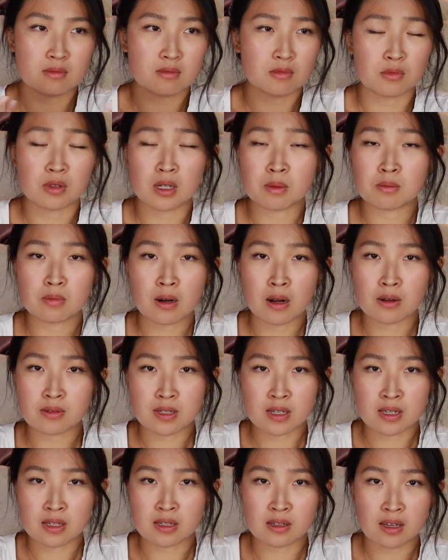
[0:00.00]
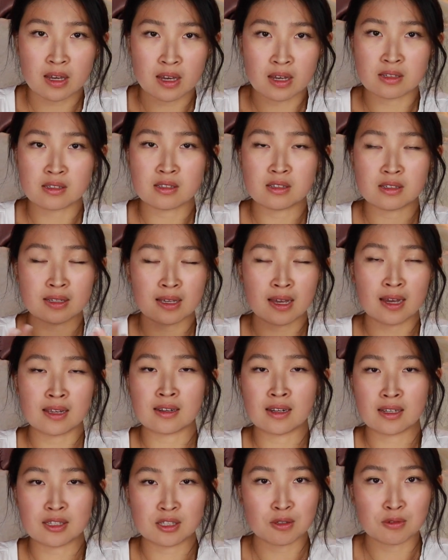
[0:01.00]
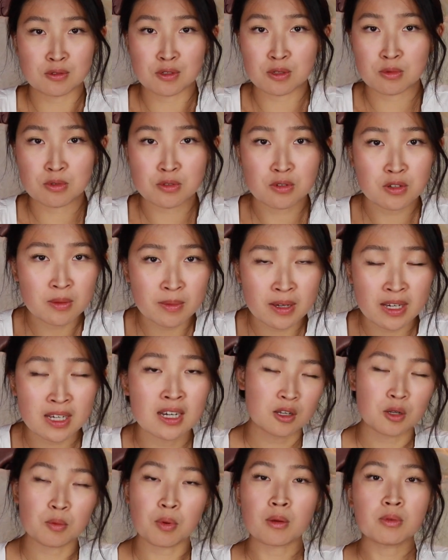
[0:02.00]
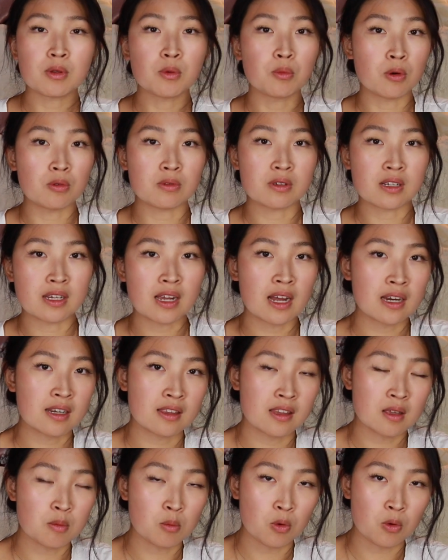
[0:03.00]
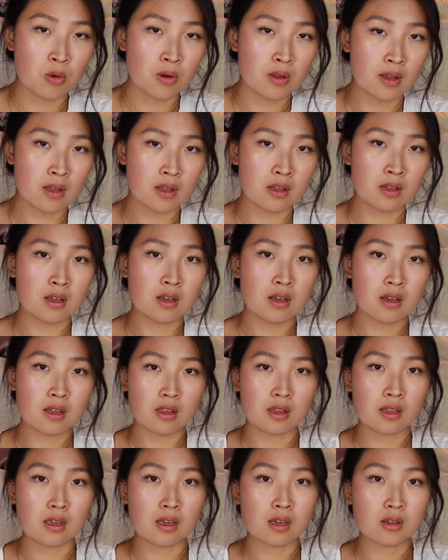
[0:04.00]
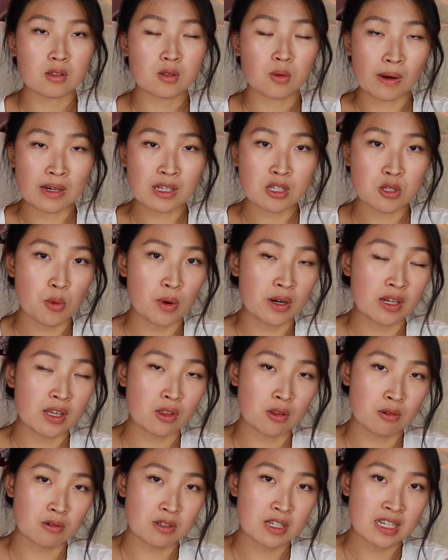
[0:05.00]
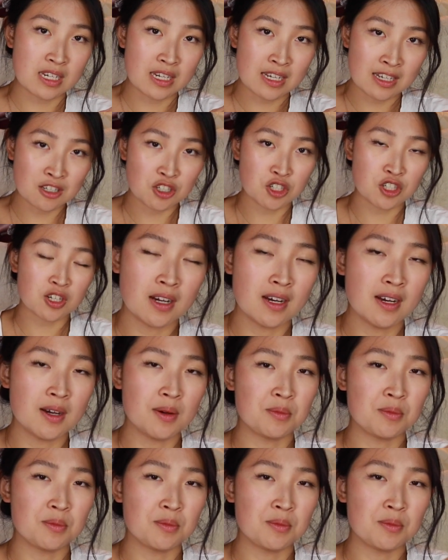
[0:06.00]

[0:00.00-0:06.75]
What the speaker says: web browsing and again like YouTube streaming, then you probably won't need anything more than the 2020 13-inch.